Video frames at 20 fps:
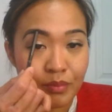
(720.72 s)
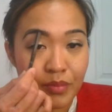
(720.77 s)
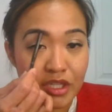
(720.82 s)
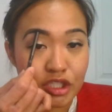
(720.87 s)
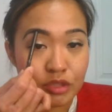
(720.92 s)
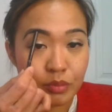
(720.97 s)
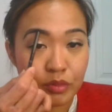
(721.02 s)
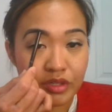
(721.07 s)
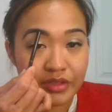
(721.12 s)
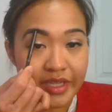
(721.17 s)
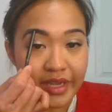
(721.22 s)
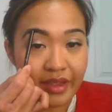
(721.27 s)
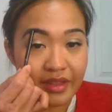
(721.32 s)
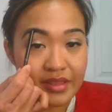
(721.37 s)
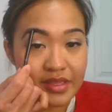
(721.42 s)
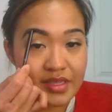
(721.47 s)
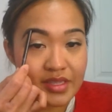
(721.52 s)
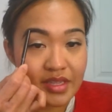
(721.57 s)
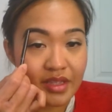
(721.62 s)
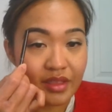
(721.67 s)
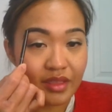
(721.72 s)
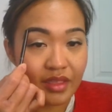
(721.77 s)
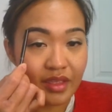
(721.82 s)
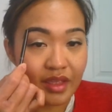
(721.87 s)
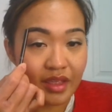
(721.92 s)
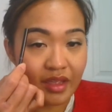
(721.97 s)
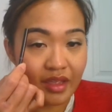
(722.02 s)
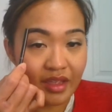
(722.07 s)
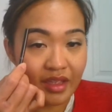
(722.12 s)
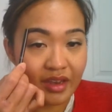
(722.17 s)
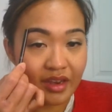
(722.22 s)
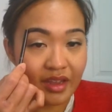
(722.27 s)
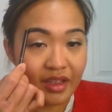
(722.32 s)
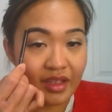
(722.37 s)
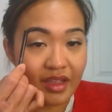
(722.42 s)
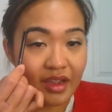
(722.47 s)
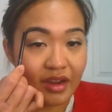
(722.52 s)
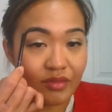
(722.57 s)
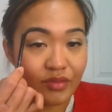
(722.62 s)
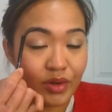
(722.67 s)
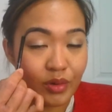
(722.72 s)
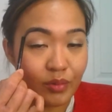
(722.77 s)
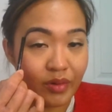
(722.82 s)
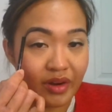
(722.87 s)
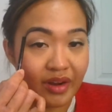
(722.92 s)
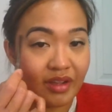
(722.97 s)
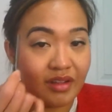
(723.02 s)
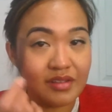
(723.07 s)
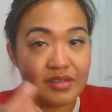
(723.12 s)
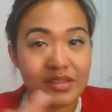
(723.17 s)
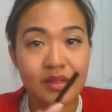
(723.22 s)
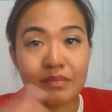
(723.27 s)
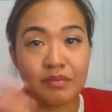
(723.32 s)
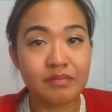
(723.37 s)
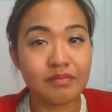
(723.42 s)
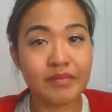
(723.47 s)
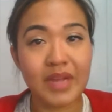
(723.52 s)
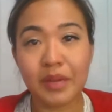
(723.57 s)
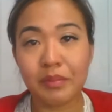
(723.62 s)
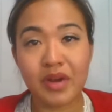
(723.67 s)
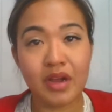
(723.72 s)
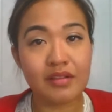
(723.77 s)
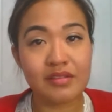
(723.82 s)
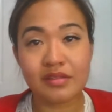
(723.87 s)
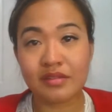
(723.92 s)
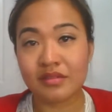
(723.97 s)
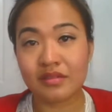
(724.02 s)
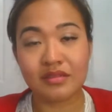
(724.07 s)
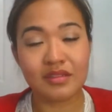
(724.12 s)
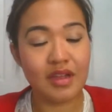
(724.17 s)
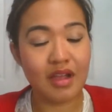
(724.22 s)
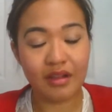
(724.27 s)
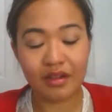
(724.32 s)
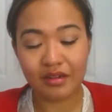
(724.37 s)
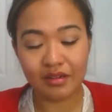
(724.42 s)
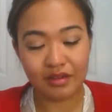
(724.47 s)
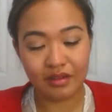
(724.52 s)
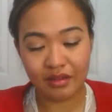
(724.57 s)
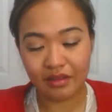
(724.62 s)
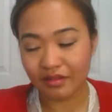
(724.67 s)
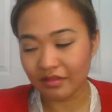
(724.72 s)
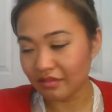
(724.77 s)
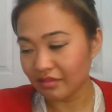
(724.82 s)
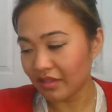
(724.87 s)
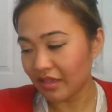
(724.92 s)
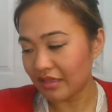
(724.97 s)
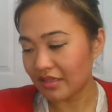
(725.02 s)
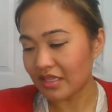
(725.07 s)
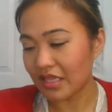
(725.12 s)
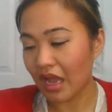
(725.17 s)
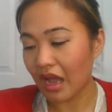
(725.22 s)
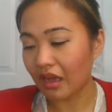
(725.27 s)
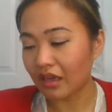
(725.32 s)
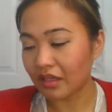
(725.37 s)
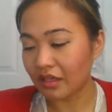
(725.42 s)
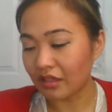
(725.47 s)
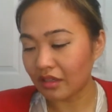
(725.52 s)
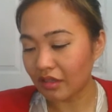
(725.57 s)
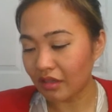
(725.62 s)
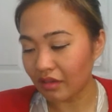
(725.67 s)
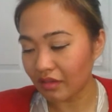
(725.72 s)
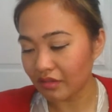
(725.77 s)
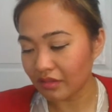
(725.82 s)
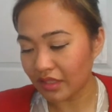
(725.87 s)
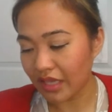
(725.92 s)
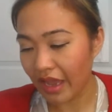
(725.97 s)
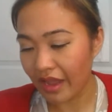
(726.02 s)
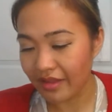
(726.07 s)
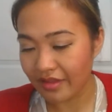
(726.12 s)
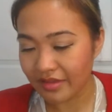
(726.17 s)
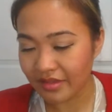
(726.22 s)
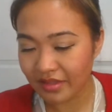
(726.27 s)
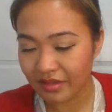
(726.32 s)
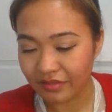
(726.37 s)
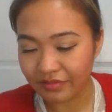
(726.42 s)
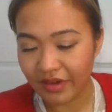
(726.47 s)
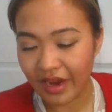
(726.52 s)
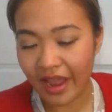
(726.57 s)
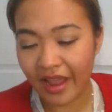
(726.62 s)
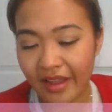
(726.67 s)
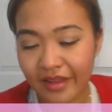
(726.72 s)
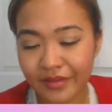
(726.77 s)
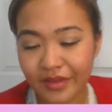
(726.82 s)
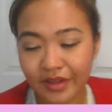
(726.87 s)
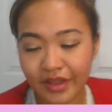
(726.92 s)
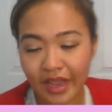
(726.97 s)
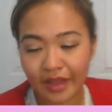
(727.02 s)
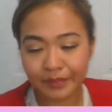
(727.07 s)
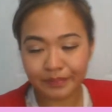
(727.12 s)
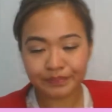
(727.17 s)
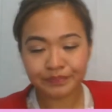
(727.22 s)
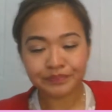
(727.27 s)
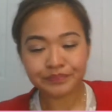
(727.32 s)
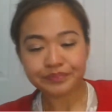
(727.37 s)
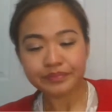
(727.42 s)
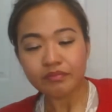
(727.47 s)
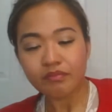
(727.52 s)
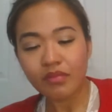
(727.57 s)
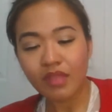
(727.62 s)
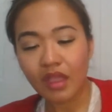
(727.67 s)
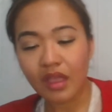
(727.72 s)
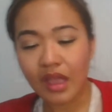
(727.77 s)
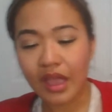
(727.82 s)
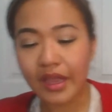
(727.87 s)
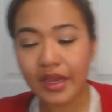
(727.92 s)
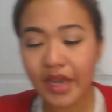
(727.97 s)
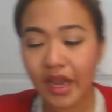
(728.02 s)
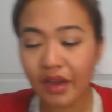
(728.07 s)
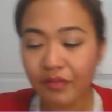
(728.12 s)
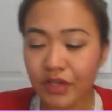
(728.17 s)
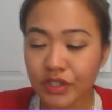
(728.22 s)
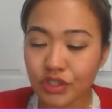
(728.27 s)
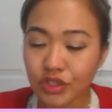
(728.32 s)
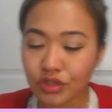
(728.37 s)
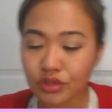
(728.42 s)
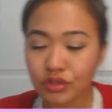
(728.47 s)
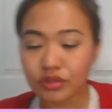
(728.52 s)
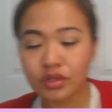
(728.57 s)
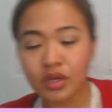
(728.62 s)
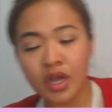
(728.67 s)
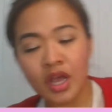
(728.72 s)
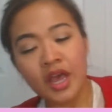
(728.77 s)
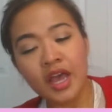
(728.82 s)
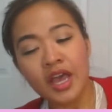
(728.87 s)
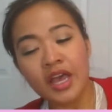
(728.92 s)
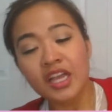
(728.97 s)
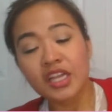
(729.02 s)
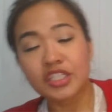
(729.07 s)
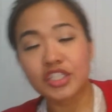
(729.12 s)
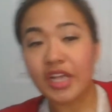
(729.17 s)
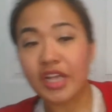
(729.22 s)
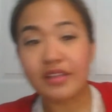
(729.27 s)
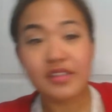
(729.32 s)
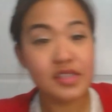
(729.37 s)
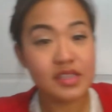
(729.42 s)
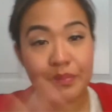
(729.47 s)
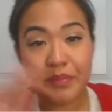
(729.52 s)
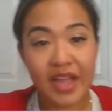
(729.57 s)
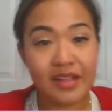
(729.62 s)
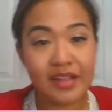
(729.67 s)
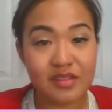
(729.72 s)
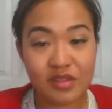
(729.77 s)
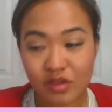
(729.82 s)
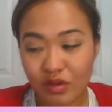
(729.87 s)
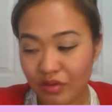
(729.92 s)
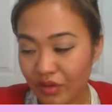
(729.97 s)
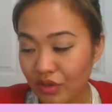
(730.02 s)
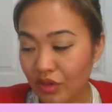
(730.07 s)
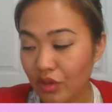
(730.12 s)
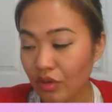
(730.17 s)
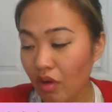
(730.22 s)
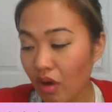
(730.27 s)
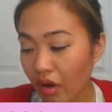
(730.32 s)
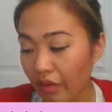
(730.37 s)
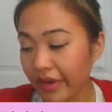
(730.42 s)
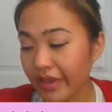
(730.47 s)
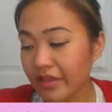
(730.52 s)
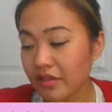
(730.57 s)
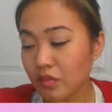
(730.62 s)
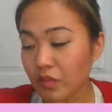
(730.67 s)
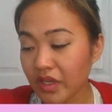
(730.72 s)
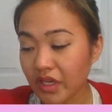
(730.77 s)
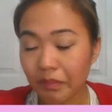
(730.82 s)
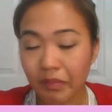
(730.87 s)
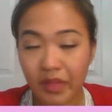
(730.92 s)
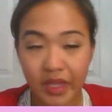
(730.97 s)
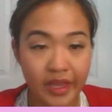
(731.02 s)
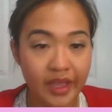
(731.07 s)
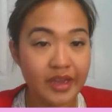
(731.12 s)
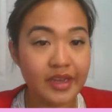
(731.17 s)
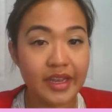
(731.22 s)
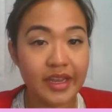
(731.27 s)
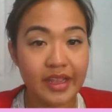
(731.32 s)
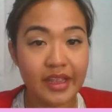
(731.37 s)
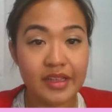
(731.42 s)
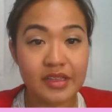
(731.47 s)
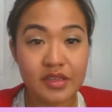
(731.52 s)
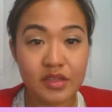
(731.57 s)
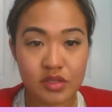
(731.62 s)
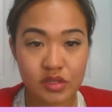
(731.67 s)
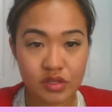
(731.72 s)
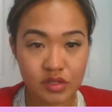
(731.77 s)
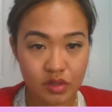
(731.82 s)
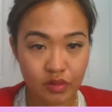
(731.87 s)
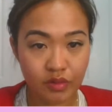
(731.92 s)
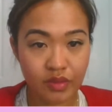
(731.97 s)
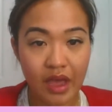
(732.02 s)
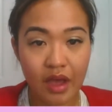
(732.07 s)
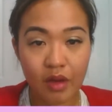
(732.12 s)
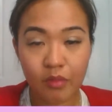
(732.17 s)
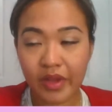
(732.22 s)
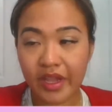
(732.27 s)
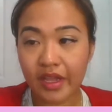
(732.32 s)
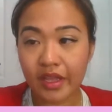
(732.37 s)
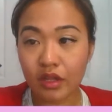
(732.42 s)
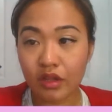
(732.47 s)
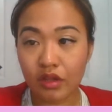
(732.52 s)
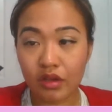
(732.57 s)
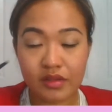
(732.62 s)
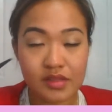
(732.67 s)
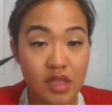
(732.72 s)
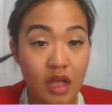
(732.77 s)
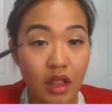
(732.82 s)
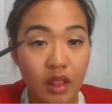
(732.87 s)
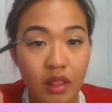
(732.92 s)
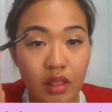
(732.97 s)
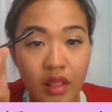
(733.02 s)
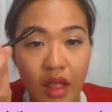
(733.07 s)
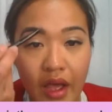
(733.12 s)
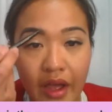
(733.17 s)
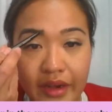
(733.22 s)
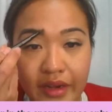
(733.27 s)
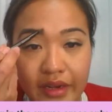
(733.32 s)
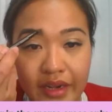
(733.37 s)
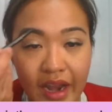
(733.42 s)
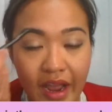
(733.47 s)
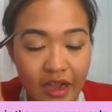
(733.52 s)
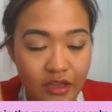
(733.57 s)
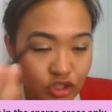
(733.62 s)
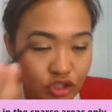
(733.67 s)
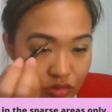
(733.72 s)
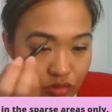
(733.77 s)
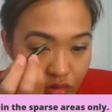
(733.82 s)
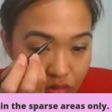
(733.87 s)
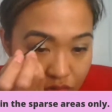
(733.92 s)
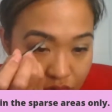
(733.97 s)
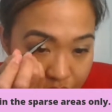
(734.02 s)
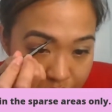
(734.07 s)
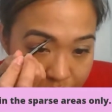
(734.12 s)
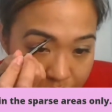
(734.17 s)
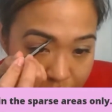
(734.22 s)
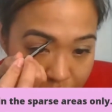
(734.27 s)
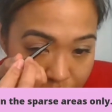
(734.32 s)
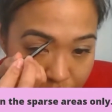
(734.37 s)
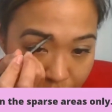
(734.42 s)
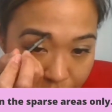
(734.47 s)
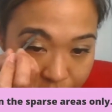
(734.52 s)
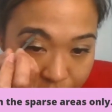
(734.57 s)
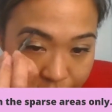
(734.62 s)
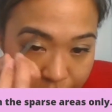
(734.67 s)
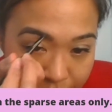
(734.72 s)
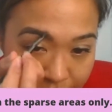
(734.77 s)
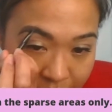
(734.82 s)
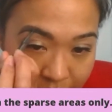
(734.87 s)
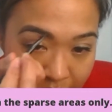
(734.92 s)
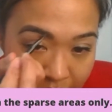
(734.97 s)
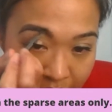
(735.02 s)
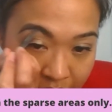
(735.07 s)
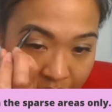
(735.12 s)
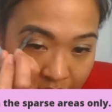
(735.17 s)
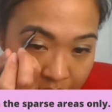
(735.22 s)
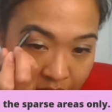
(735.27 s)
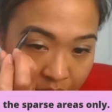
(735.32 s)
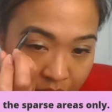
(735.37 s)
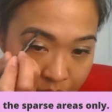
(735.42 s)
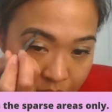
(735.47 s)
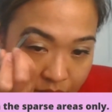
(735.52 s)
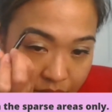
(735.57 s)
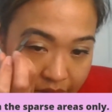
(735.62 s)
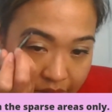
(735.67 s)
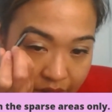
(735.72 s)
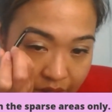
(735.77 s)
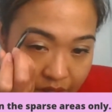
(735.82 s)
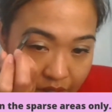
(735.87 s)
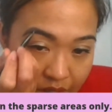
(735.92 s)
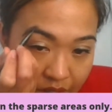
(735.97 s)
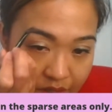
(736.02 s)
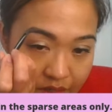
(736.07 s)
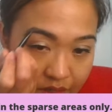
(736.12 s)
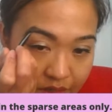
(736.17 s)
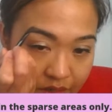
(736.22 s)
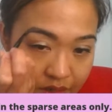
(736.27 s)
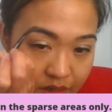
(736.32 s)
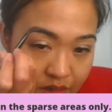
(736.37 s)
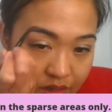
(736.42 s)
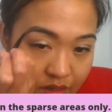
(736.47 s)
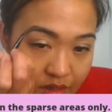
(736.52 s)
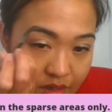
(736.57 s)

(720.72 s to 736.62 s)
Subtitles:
much more dense than everywhere else, and my brows are not going to, it's not going to look nice, right? Okay. And never do just the pencil. You always want to blend in so that way it looks a lot natural. So blend